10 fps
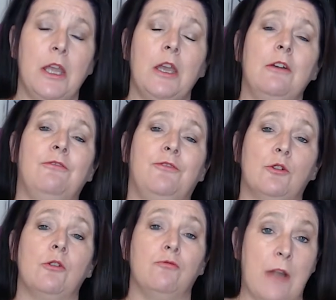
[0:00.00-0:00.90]

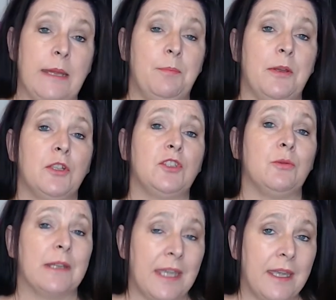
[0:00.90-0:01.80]
For a rape
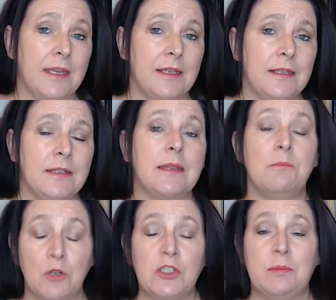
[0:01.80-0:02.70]
to occur, there
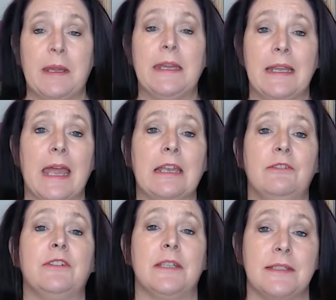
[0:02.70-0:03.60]
must be a lack
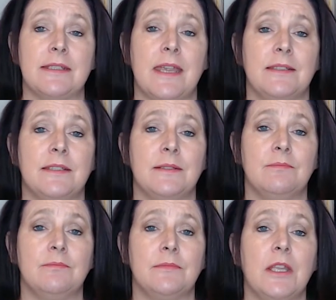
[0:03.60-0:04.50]
of consent.
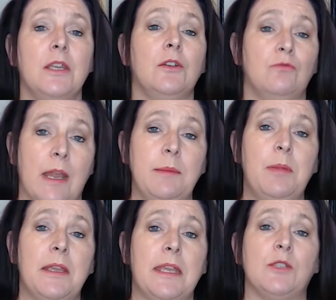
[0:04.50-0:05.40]
Rape
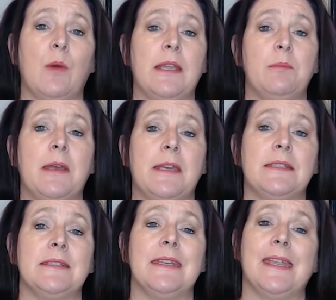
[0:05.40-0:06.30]
is when a
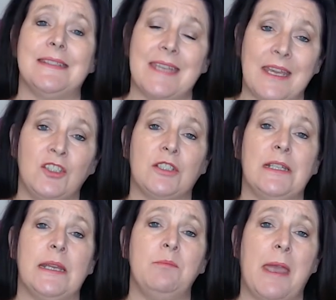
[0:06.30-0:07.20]
person
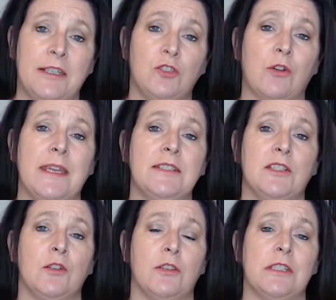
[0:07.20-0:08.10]
intentionally penetrates
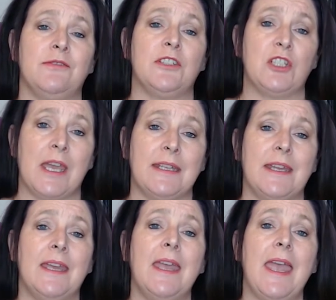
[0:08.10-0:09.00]
another's
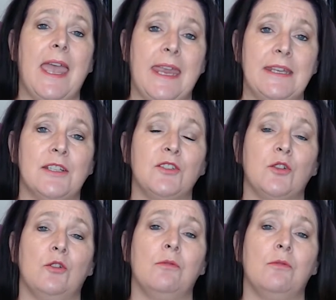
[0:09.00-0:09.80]
vagina, anus or